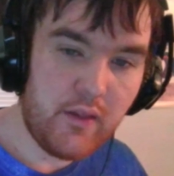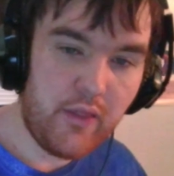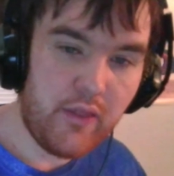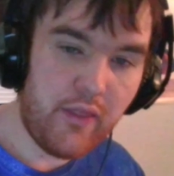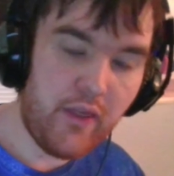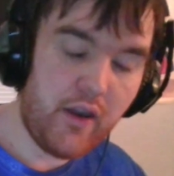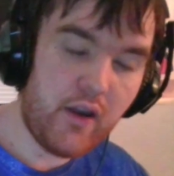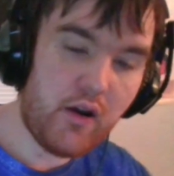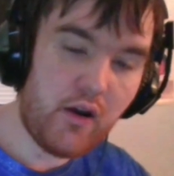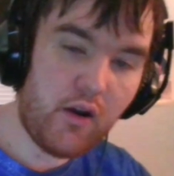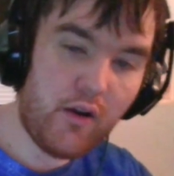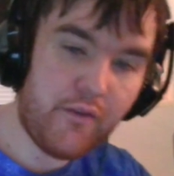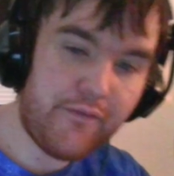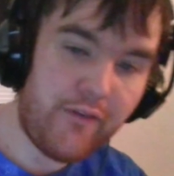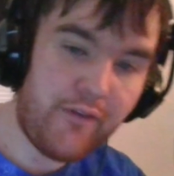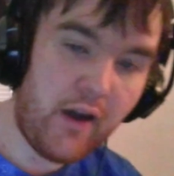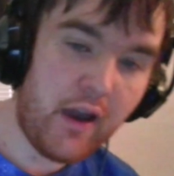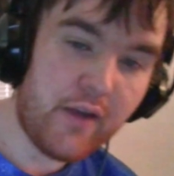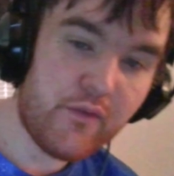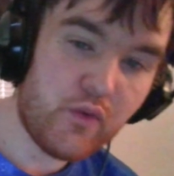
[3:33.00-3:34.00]
there are
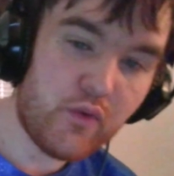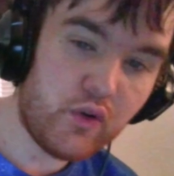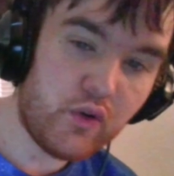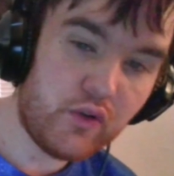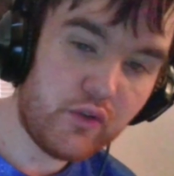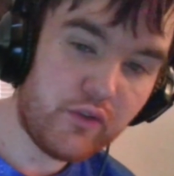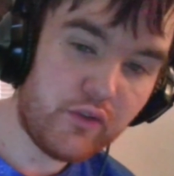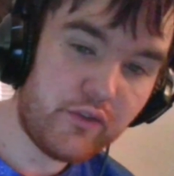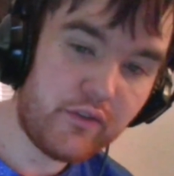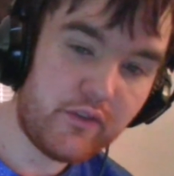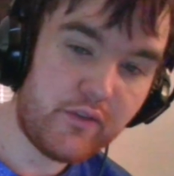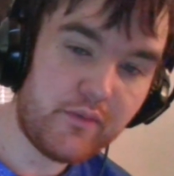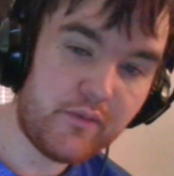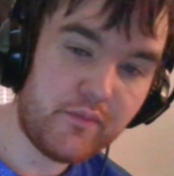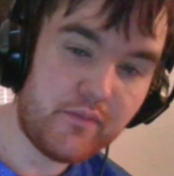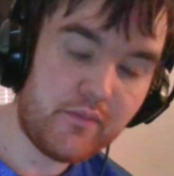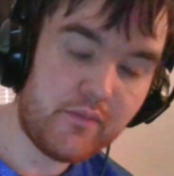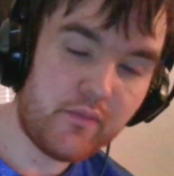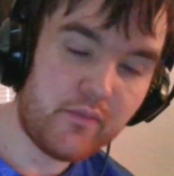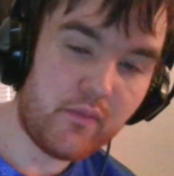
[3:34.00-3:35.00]
five roles.
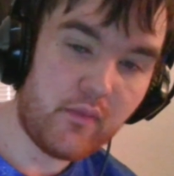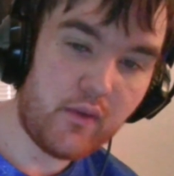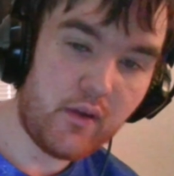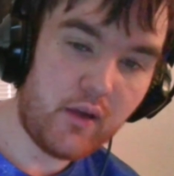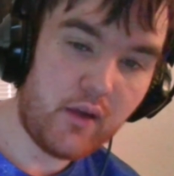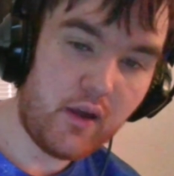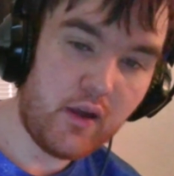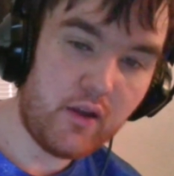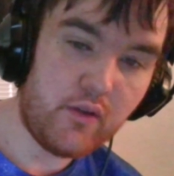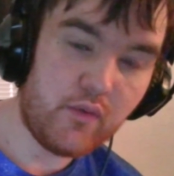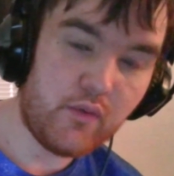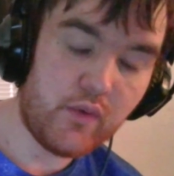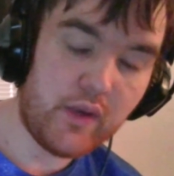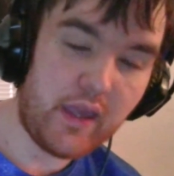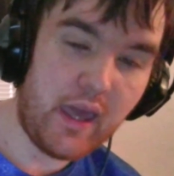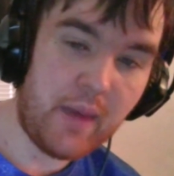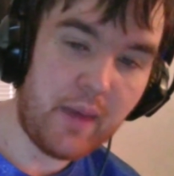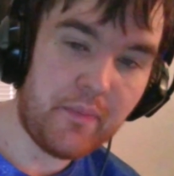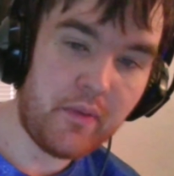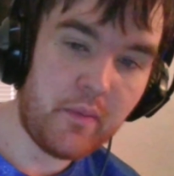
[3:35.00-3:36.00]
I'll
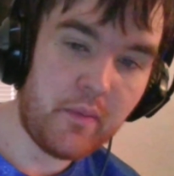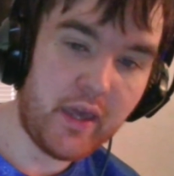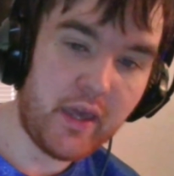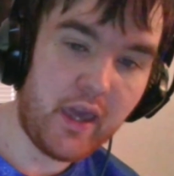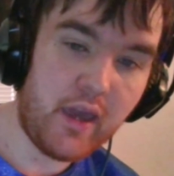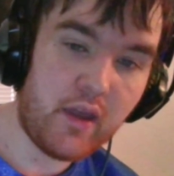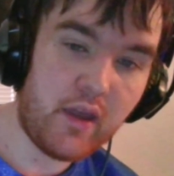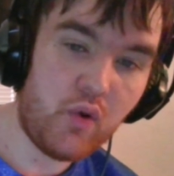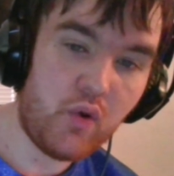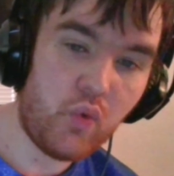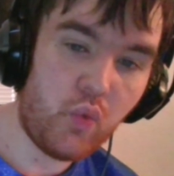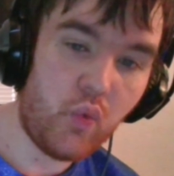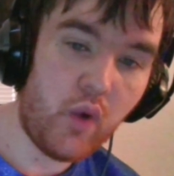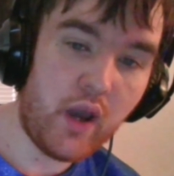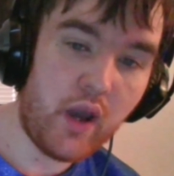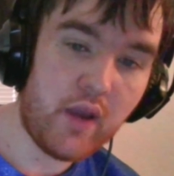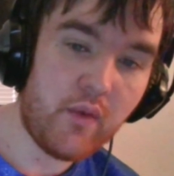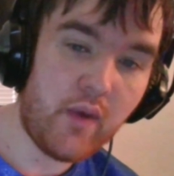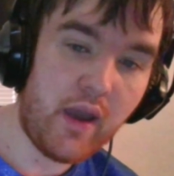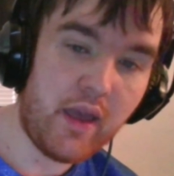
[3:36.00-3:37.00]
recap them again.
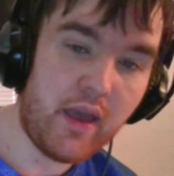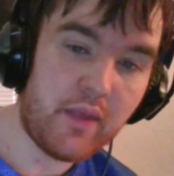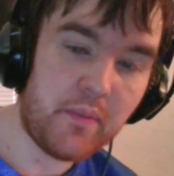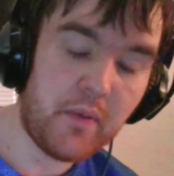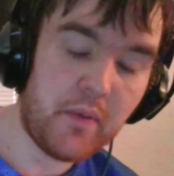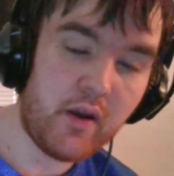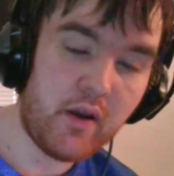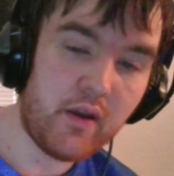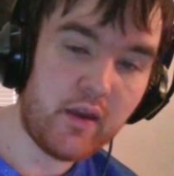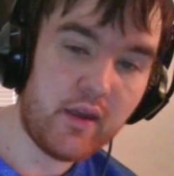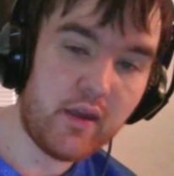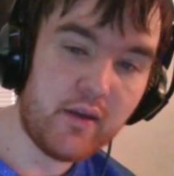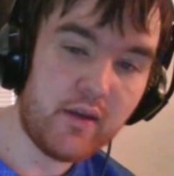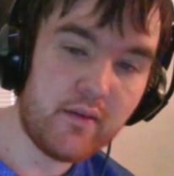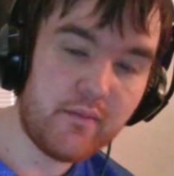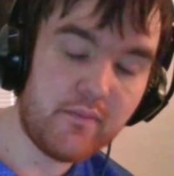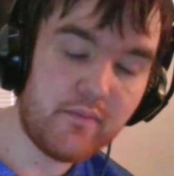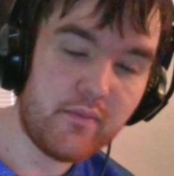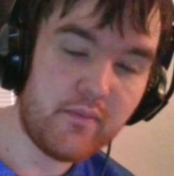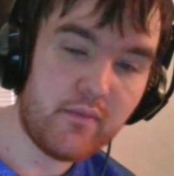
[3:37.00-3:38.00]
White Raspberry,
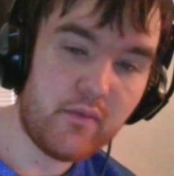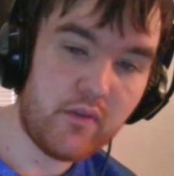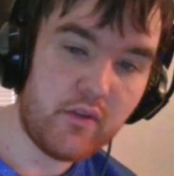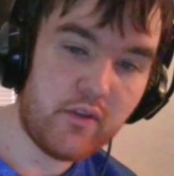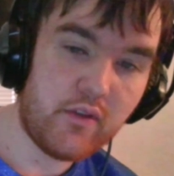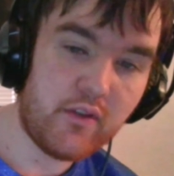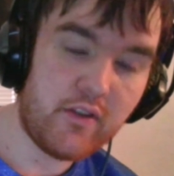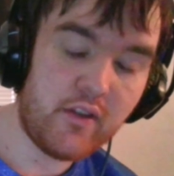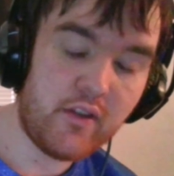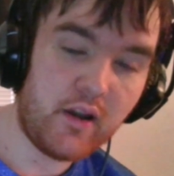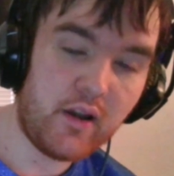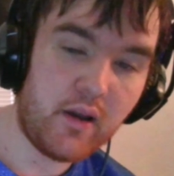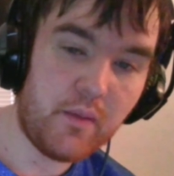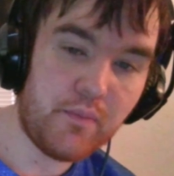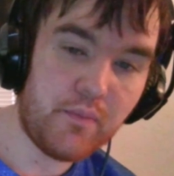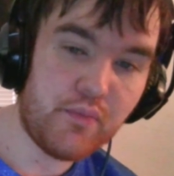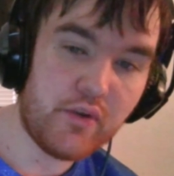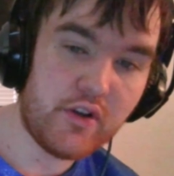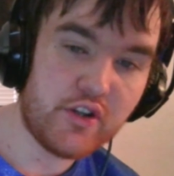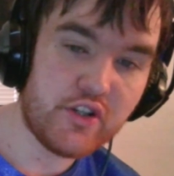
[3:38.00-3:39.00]

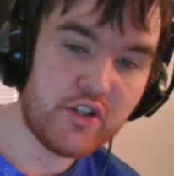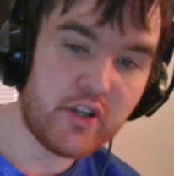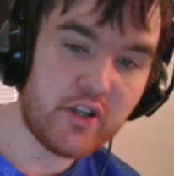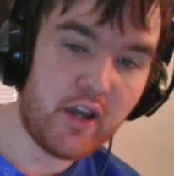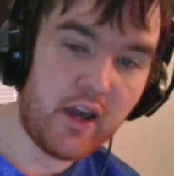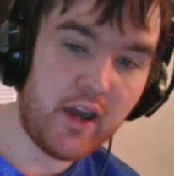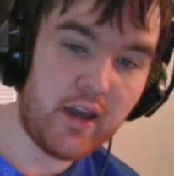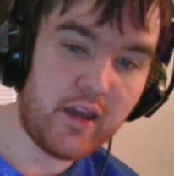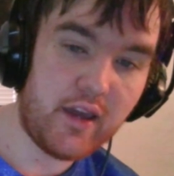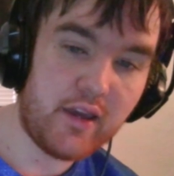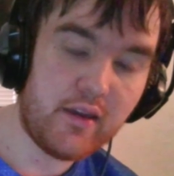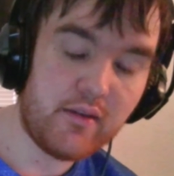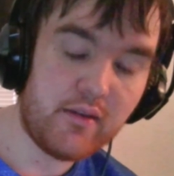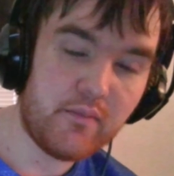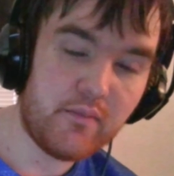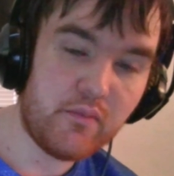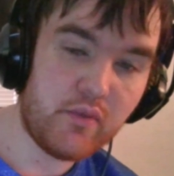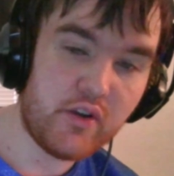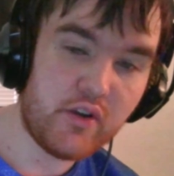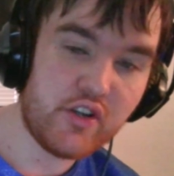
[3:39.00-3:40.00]
stuck-up British guy,
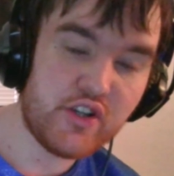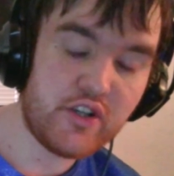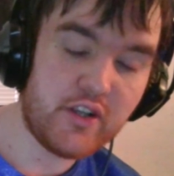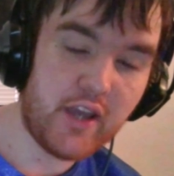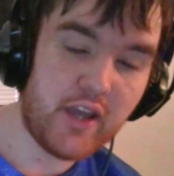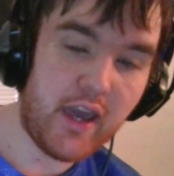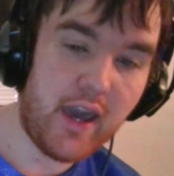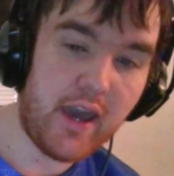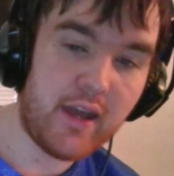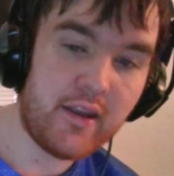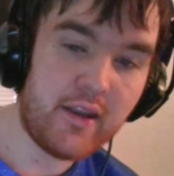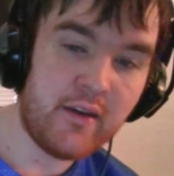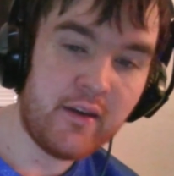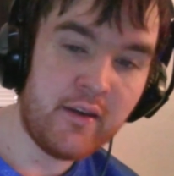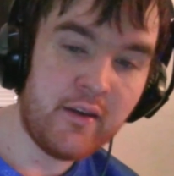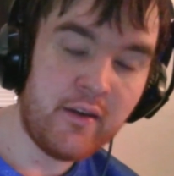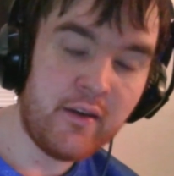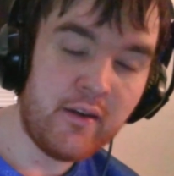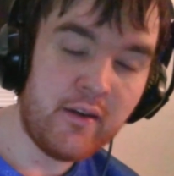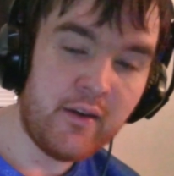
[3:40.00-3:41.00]
British dad.
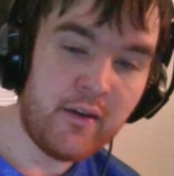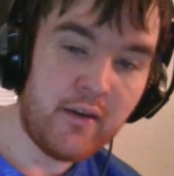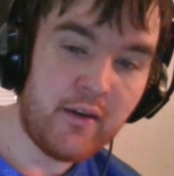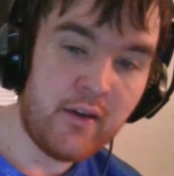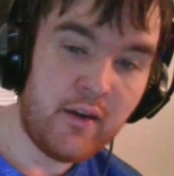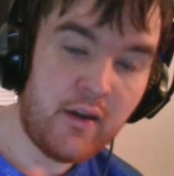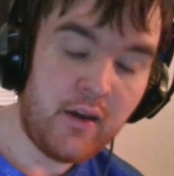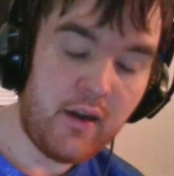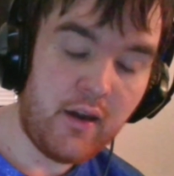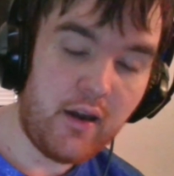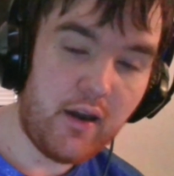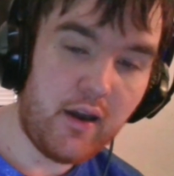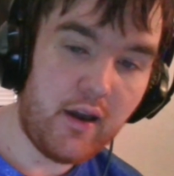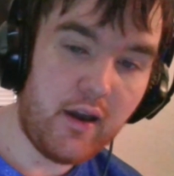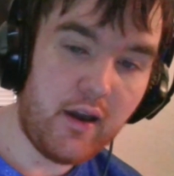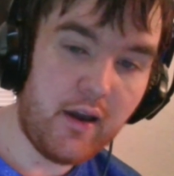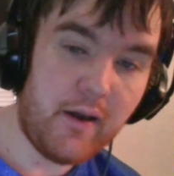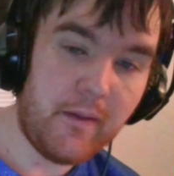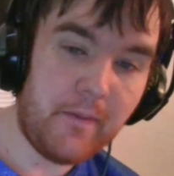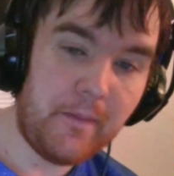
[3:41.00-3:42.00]

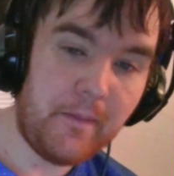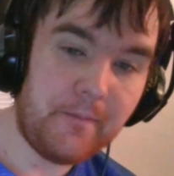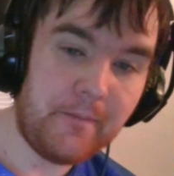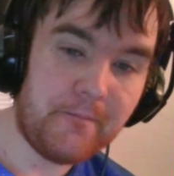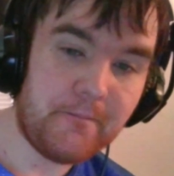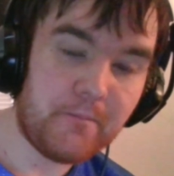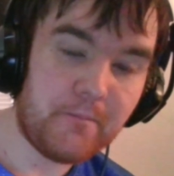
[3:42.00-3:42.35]
Um,